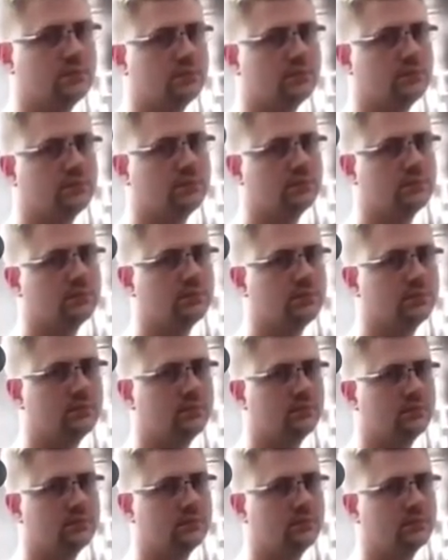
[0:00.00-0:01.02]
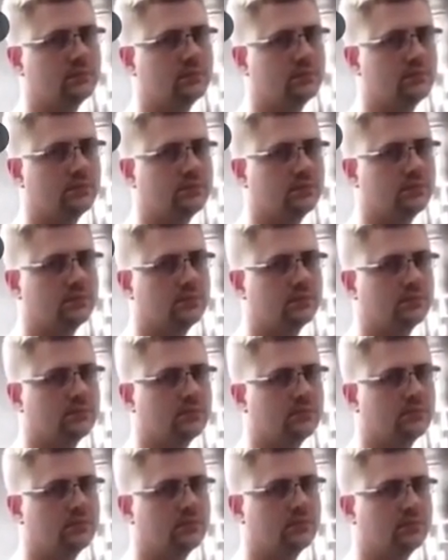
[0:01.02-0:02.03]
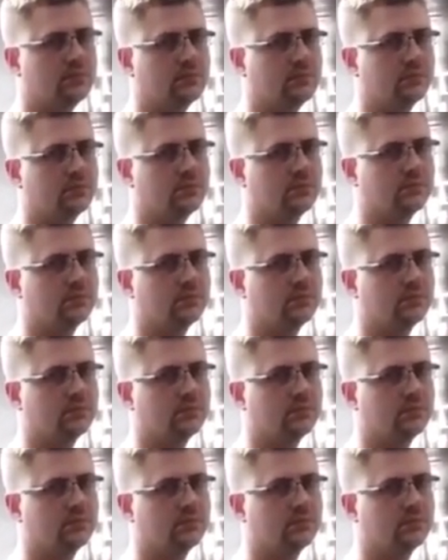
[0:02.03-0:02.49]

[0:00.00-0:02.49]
Nobody speaks.